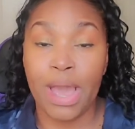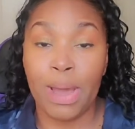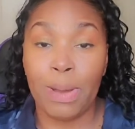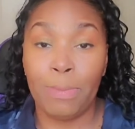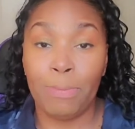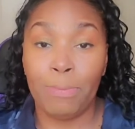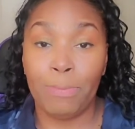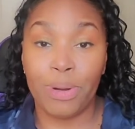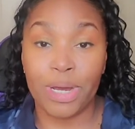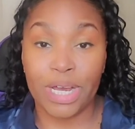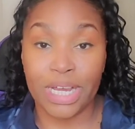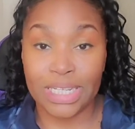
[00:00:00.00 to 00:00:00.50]

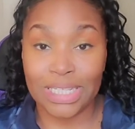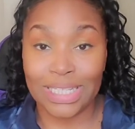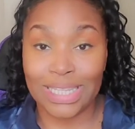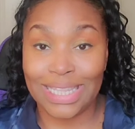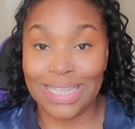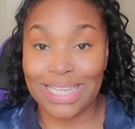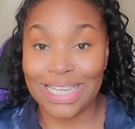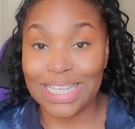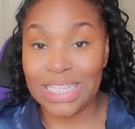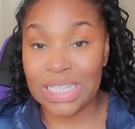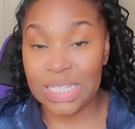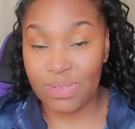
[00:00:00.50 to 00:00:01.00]
but
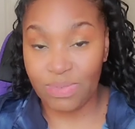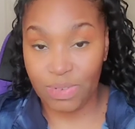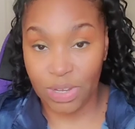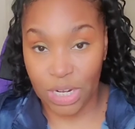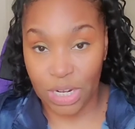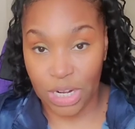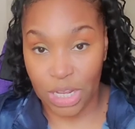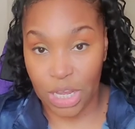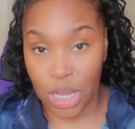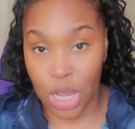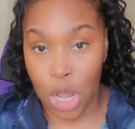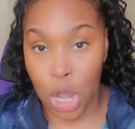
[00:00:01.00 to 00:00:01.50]
this
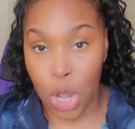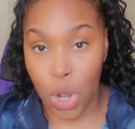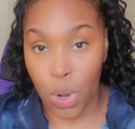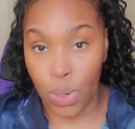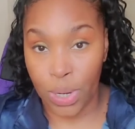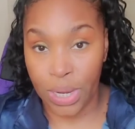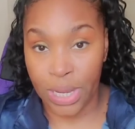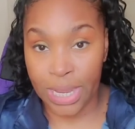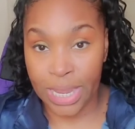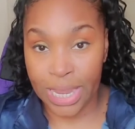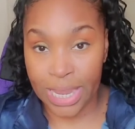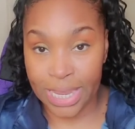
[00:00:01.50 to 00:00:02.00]

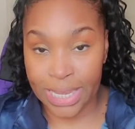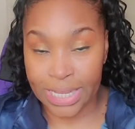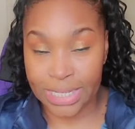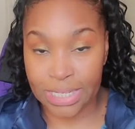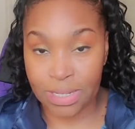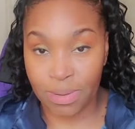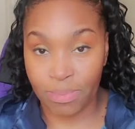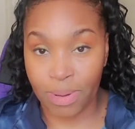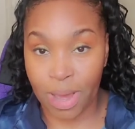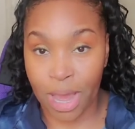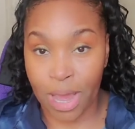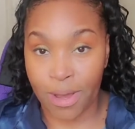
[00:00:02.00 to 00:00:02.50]
video is
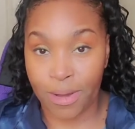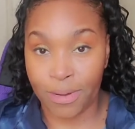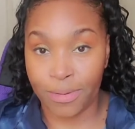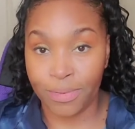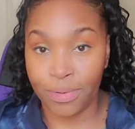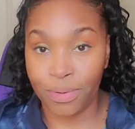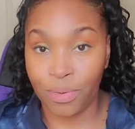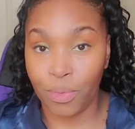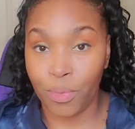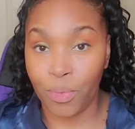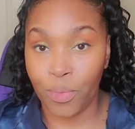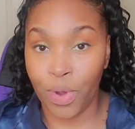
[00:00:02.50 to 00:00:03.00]

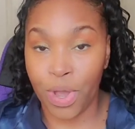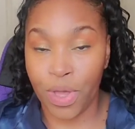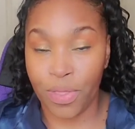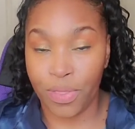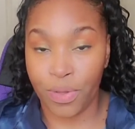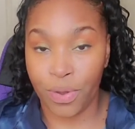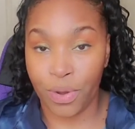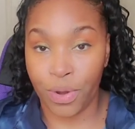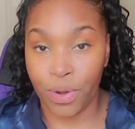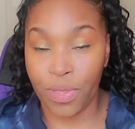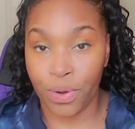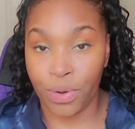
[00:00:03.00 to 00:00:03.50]
about
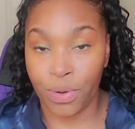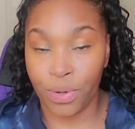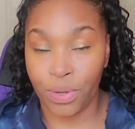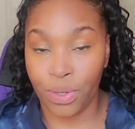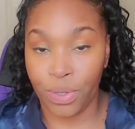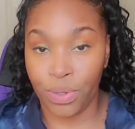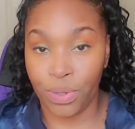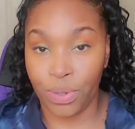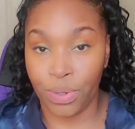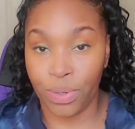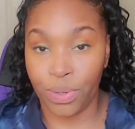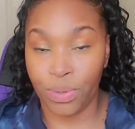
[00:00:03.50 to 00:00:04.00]
whether
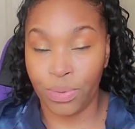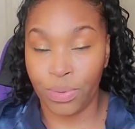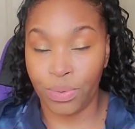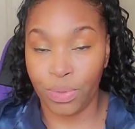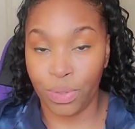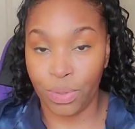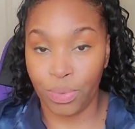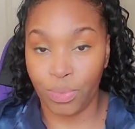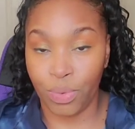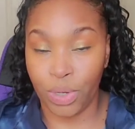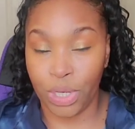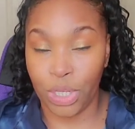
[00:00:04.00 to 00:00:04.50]
you're
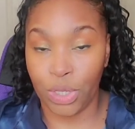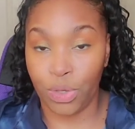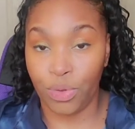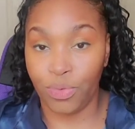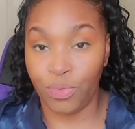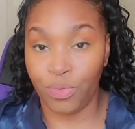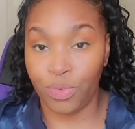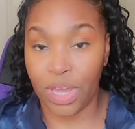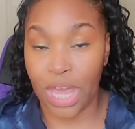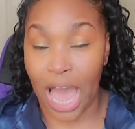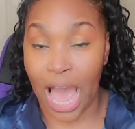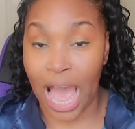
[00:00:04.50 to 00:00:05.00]
when
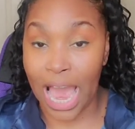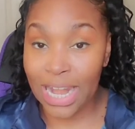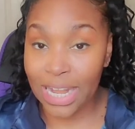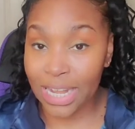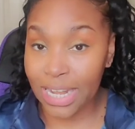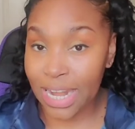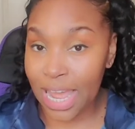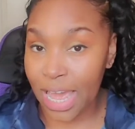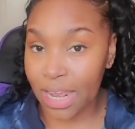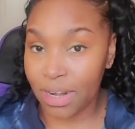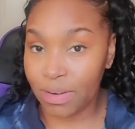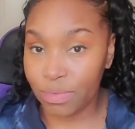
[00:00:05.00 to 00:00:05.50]
you've
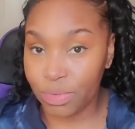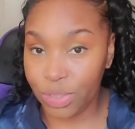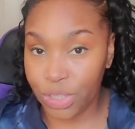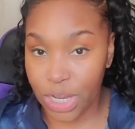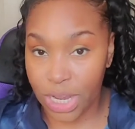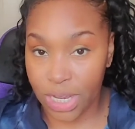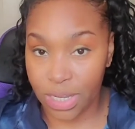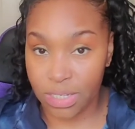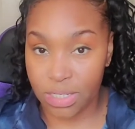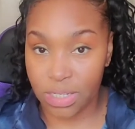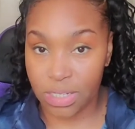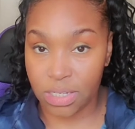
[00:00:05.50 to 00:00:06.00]
gotten out of
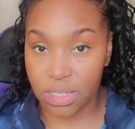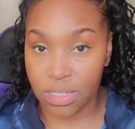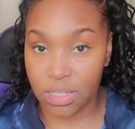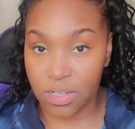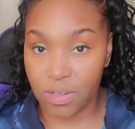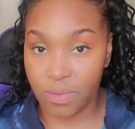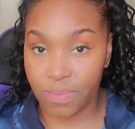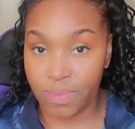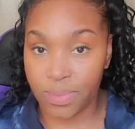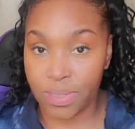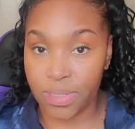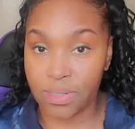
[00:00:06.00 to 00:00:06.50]

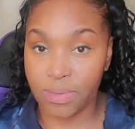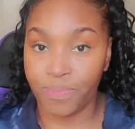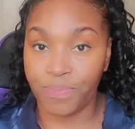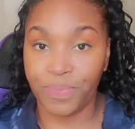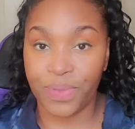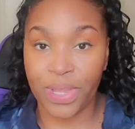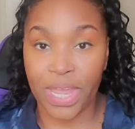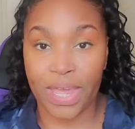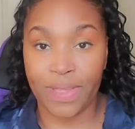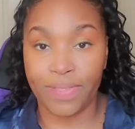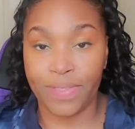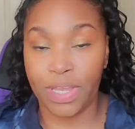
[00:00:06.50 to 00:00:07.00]
ChexSystems
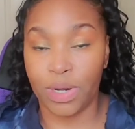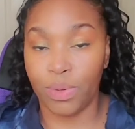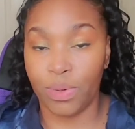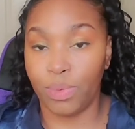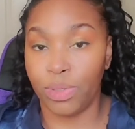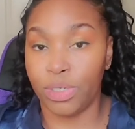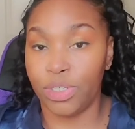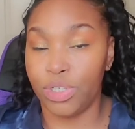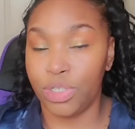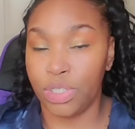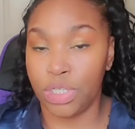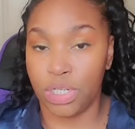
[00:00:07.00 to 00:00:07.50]
and then
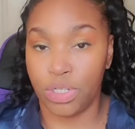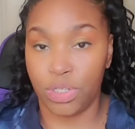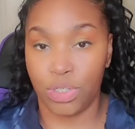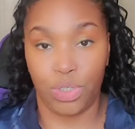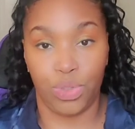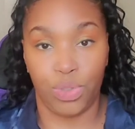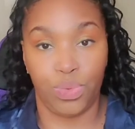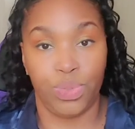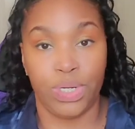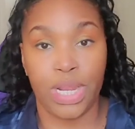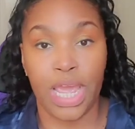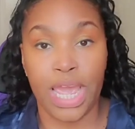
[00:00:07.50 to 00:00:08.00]
what you need to
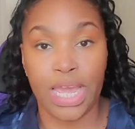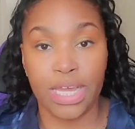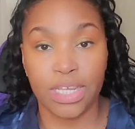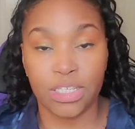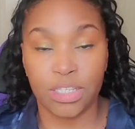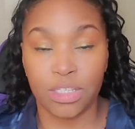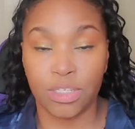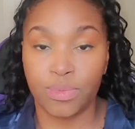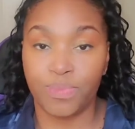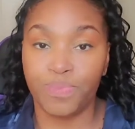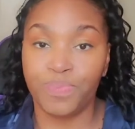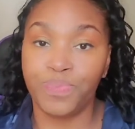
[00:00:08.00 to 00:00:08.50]
do
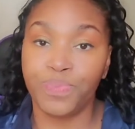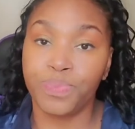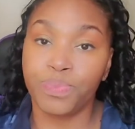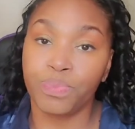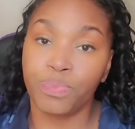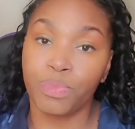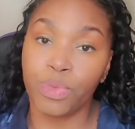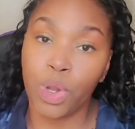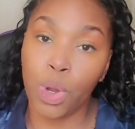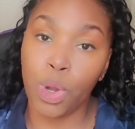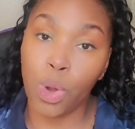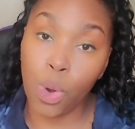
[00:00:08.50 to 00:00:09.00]
next
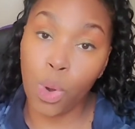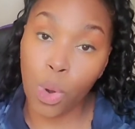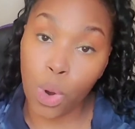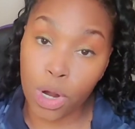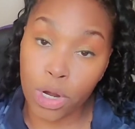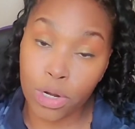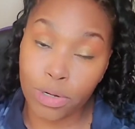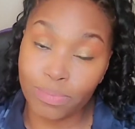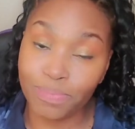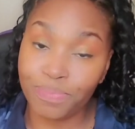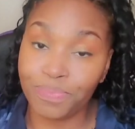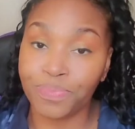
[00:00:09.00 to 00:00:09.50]

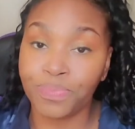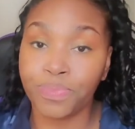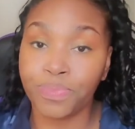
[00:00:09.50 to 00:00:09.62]
or